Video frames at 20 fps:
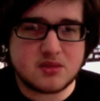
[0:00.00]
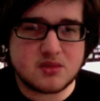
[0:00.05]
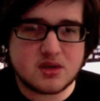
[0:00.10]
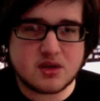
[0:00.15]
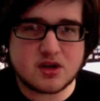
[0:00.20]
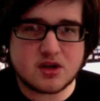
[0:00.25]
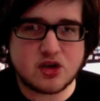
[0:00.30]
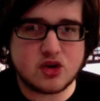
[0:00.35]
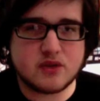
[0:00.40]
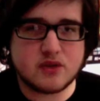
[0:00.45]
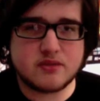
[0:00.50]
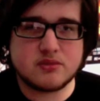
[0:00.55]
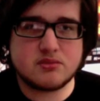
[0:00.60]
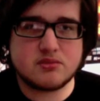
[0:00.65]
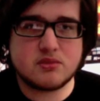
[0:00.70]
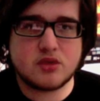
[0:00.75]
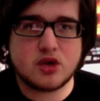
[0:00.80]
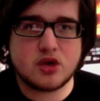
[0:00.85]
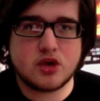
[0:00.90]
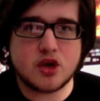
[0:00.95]
guy
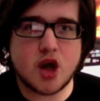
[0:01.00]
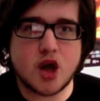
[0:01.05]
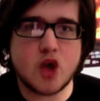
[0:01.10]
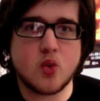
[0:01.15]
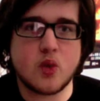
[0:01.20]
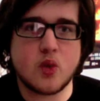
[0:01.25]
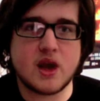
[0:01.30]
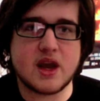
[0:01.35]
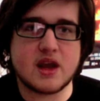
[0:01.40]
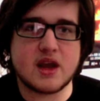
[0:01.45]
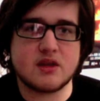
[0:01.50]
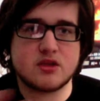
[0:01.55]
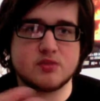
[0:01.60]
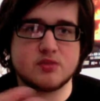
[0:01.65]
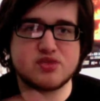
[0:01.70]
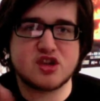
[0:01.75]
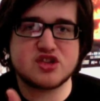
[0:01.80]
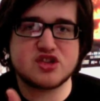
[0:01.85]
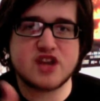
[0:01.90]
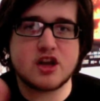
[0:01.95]
from nowhere, the
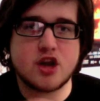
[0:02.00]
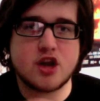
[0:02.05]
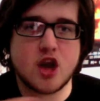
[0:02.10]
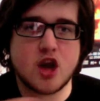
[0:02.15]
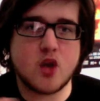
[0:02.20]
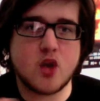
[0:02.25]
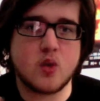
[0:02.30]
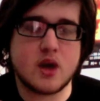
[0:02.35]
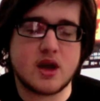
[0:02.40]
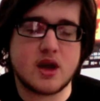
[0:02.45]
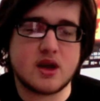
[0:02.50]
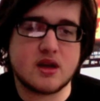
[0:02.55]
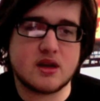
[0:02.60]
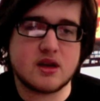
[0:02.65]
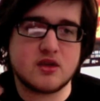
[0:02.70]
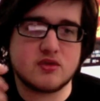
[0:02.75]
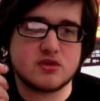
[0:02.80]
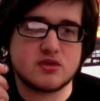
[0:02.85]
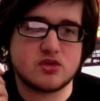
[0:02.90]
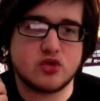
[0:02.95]
Project Nowhere, and he
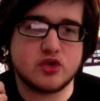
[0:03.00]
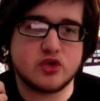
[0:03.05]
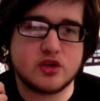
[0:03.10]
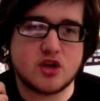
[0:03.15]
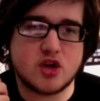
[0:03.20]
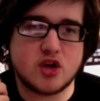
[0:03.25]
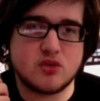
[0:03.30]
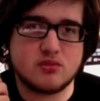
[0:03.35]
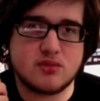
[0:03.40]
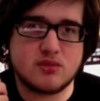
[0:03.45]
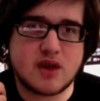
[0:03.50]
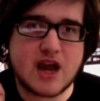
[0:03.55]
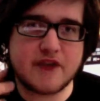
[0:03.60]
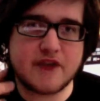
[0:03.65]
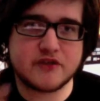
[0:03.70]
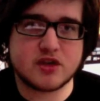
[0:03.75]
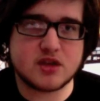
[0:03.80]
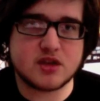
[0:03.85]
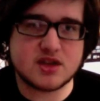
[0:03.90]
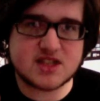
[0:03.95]
was talking,
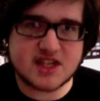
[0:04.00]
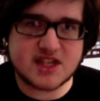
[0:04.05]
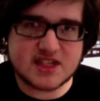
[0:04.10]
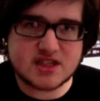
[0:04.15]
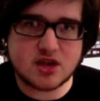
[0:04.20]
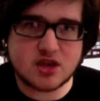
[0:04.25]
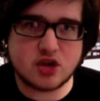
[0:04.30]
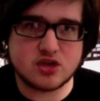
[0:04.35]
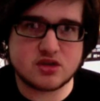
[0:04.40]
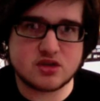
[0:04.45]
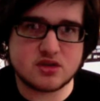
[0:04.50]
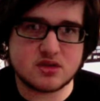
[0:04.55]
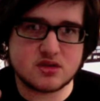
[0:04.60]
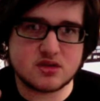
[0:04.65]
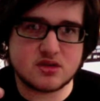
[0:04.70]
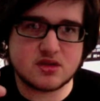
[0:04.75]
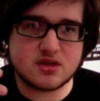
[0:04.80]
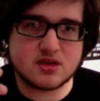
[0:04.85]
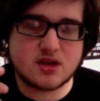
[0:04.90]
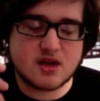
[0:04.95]
after the Teen
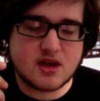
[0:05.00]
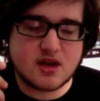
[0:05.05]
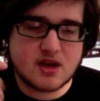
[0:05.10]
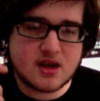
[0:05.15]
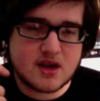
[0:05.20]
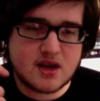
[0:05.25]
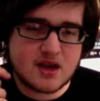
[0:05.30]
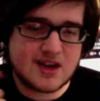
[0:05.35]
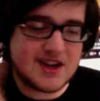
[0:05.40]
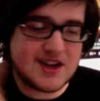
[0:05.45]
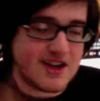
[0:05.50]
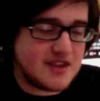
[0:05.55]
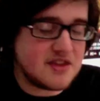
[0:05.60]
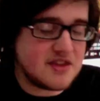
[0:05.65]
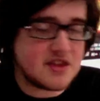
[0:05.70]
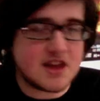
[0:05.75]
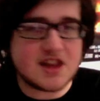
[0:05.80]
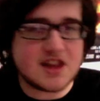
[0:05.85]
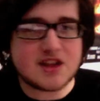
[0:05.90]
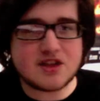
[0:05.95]
Titans, and
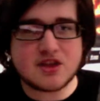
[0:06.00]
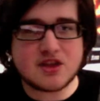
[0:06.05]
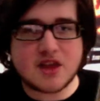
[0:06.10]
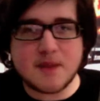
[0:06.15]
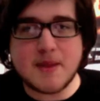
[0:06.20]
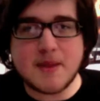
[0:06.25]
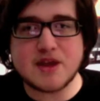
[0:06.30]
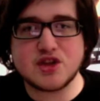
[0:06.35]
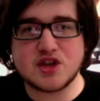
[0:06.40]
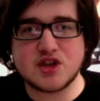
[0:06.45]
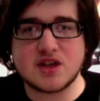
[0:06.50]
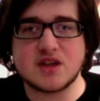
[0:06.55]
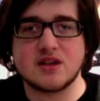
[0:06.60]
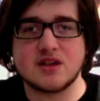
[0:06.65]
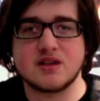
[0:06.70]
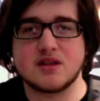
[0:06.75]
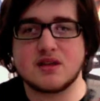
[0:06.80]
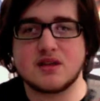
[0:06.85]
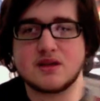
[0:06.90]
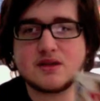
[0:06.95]
they're
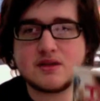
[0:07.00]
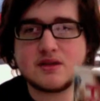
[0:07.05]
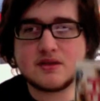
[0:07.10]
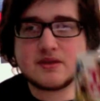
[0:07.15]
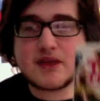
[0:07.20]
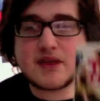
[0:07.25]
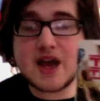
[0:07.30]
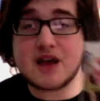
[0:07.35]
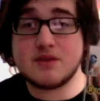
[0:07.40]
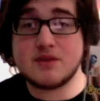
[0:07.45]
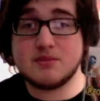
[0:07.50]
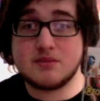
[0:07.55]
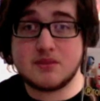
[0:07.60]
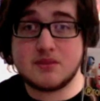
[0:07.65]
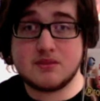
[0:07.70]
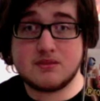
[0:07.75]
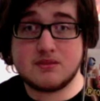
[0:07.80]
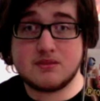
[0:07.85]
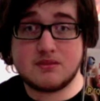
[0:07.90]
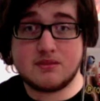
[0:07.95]
mentioning that
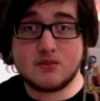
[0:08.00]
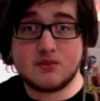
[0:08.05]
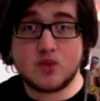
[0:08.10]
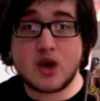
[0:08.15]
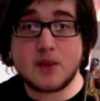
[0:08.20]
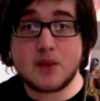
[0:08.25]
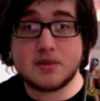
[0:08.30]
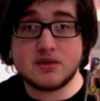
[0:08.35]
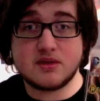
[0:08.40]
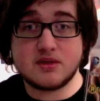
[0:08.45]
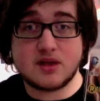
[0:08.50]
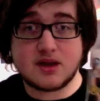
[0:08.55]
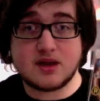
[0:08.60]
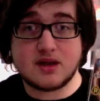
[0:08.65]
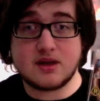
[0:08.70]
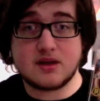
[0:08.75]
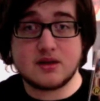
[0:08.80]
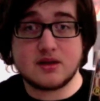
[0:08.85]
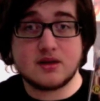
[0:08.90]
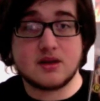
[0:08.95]
what happened that
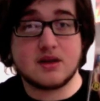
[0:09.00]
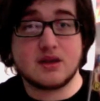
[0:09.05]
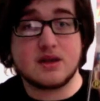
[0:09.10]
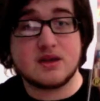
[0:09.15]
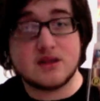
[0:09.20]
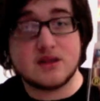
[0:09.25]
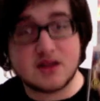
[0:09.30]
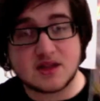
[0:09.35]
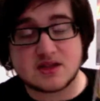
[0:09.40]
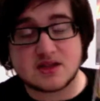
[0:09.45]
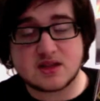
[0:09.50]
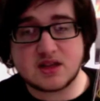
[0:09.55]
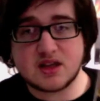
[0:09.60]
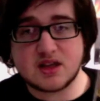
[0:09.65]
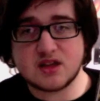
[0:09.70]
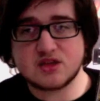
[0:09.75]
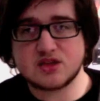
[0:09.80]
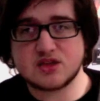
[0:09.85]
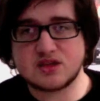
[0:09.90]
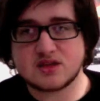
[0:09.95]
in this, and
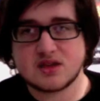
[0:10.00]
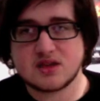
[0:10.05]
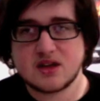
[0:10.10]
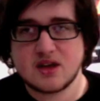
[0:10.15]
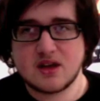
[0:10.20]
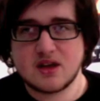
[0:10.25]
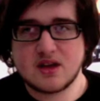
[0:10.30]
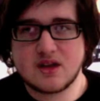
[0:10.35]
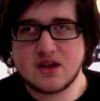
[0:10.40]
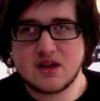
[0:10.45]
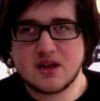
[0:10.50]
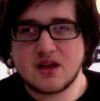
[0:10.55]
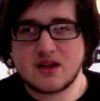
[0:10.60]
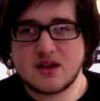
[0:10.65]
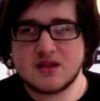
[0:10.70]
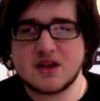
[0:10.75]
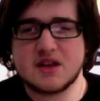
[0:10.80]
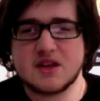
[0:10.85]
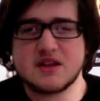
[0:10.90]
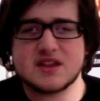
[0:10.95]
there's just
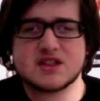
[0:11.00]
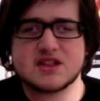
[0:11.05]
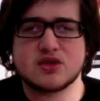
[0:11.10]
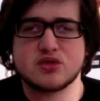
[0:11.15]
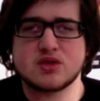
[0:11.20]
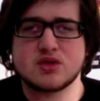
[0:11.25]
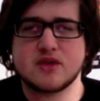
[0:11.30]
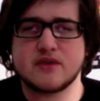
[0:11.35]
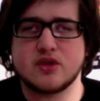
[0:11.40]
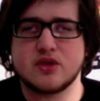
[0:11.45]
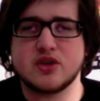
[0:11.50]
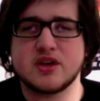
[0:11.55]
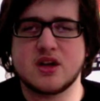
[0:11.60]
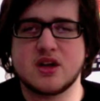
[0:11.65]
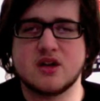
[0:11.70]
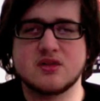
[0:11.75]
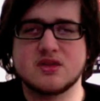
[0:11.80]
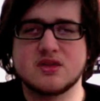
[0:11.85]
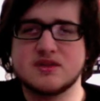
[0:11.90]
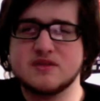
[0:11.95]
they're sort of like,
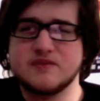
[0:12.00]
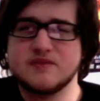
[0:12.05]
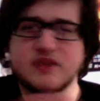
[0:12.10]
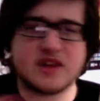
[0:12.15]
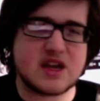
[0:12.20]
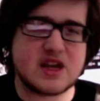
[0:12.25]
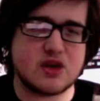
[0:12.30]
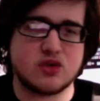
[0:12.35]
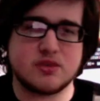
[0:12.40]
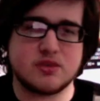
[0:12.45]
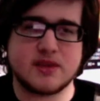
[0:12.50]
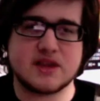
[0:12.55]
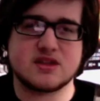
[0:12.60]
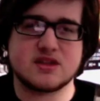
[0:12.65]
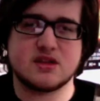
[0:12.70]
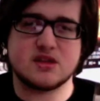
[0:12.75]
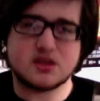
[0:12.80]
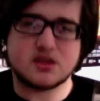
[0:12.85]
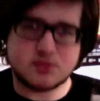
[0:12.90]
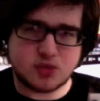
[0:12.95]
it's just forget all about
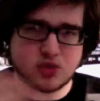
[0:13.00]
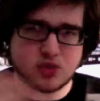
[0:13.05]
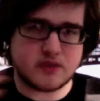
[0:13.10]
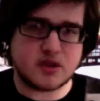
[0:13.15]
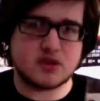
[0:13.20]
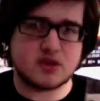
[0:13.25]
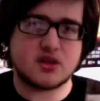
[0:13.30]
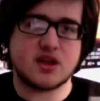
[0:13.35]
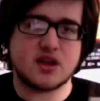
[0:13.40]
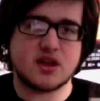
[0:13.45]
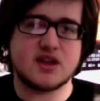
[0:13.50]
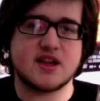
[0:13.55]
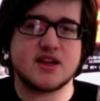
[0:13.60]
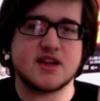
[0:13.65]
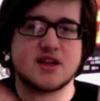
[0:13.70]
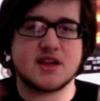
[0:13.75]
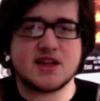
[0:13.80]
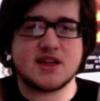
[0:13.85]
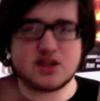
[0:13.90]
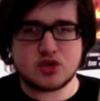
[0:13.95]
it, this move on, and
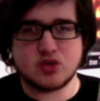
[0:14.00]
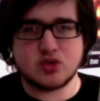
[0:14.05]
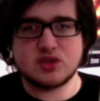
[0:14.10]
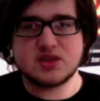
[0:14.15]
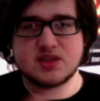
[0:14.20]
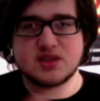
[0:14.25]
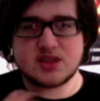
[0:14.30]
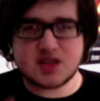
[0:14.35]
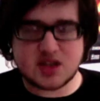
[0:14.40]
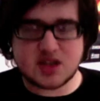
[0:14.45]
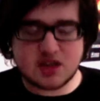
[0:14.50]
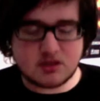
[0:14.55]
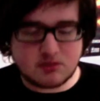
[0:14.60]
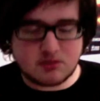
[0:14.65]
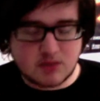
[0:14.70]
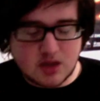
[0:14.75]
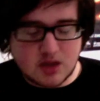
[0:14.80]
he joins the team.